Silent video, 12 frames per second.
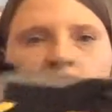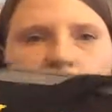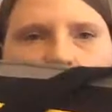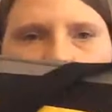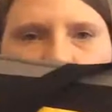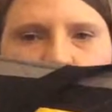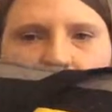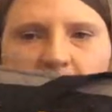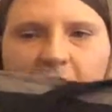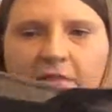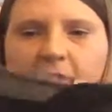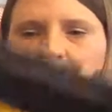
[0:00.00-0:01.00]
So I
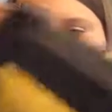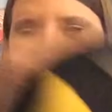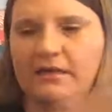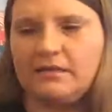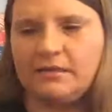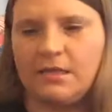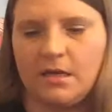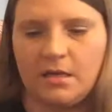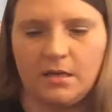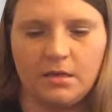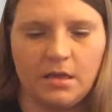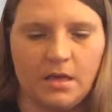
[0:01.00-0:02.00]
completed that,
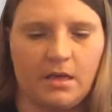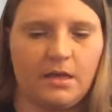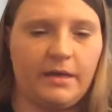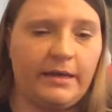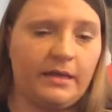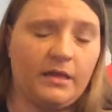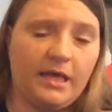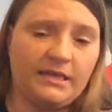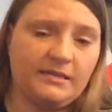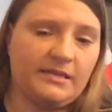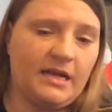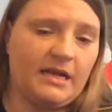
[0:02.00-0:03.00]
and like I
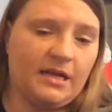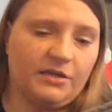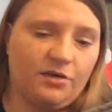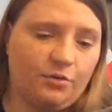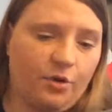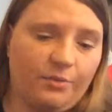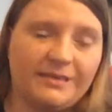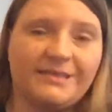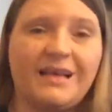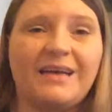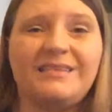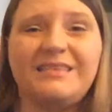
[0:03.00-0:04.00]
said, I don't know what
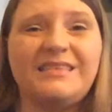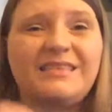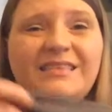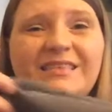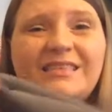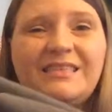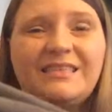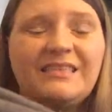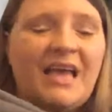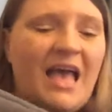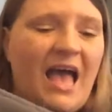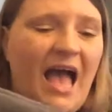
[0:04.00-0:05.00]
size it is because
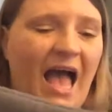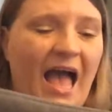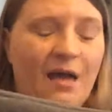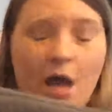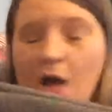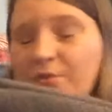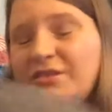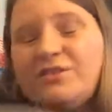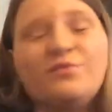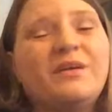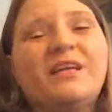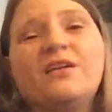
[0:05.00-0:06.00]
I was
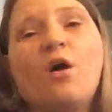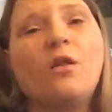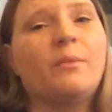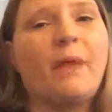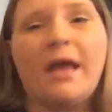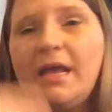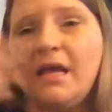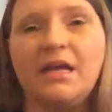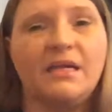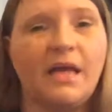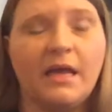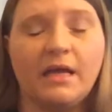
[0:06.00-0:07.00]
doing it all in my
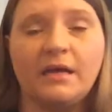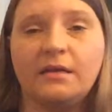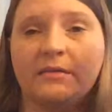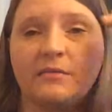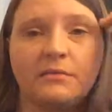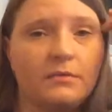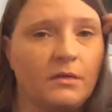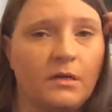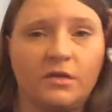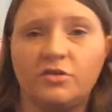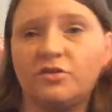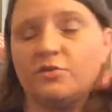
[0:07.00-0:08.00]
head and
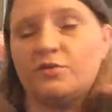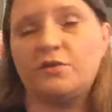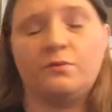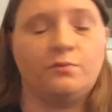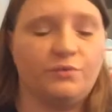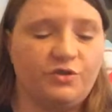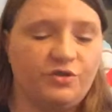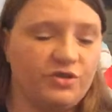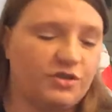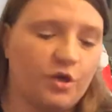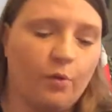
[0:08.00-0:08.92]
was just